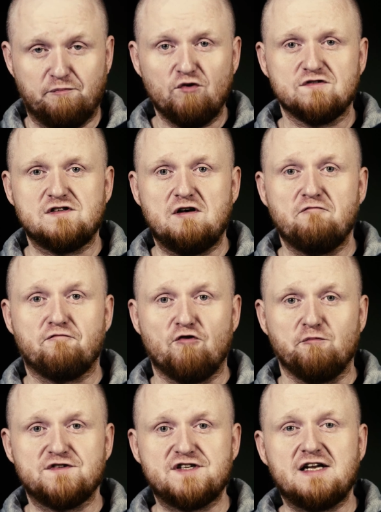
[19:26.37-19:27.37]
pulls them
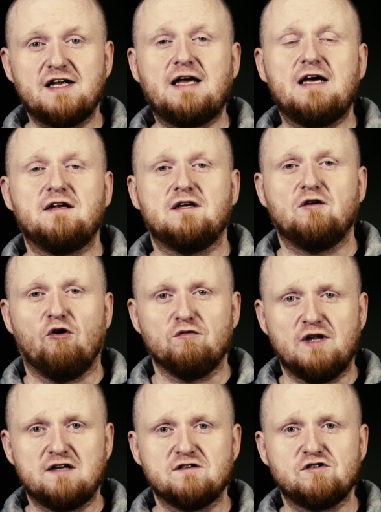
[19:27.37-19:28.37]
from dedicated
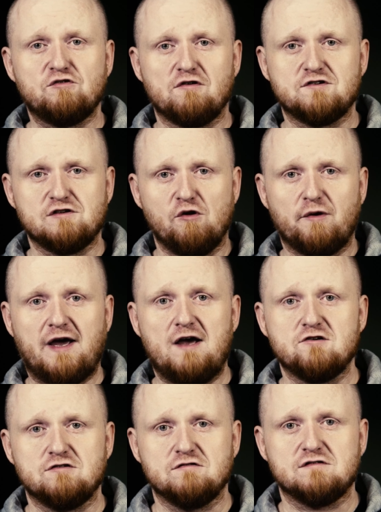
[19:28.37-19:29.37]
online storage
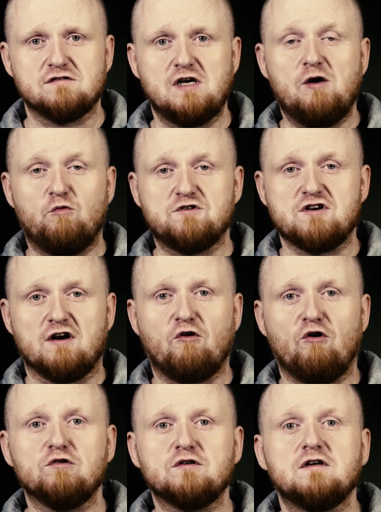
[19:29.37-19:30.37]
locations, which are
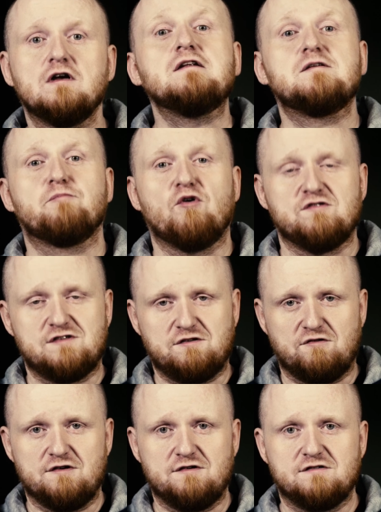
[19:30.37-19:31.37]
called
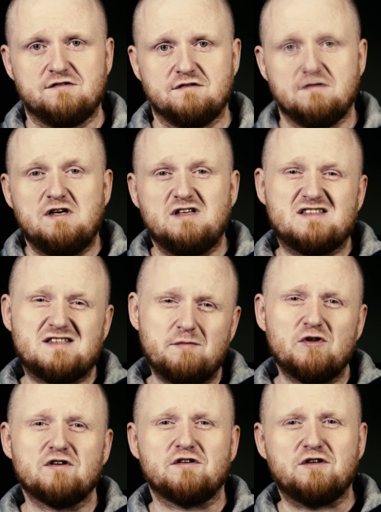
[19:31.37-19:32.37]
depositories. It's
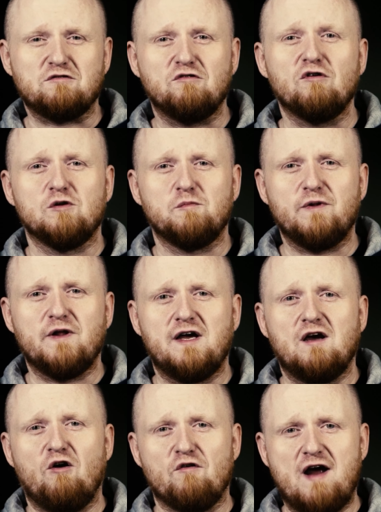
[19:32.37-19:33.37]
similar to Google
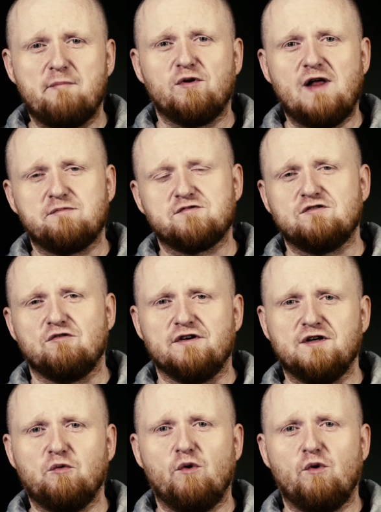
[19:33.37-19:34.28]
Play or Apple App Store in a